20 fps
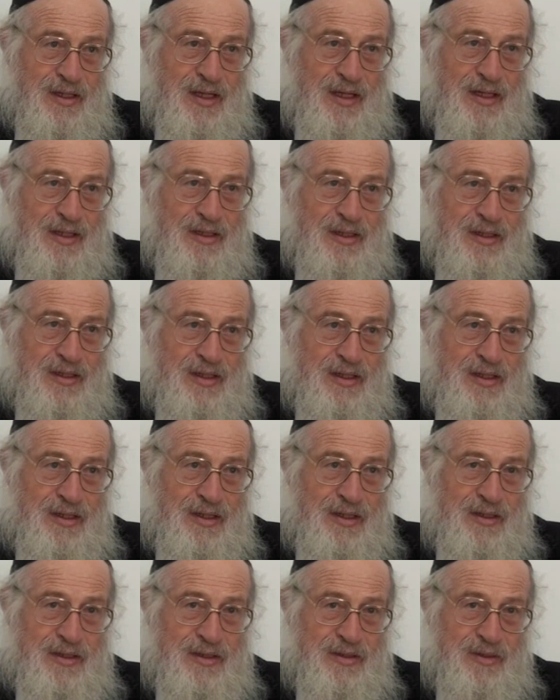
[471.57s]

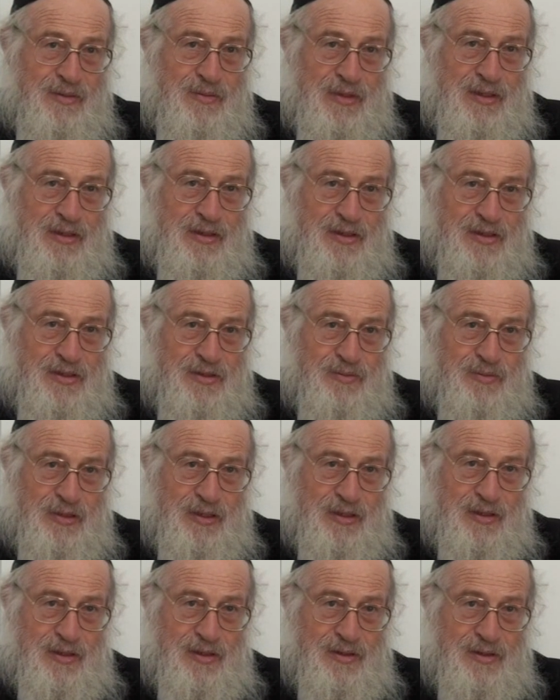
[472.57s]
Elkanah, the Medrash
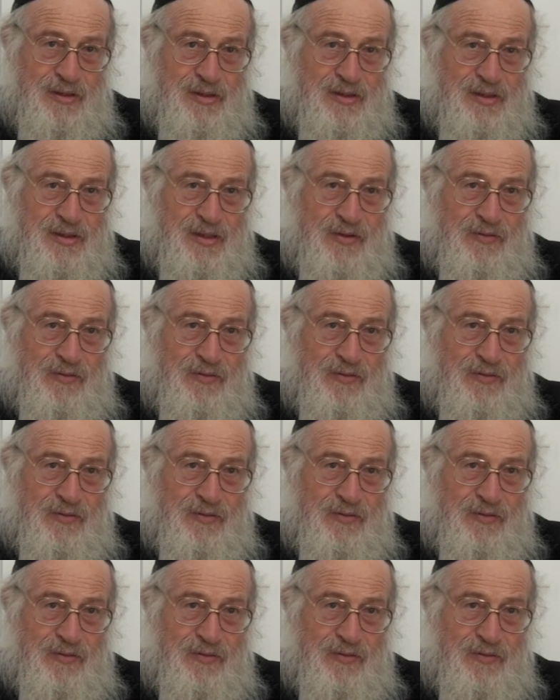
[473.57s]
brings this.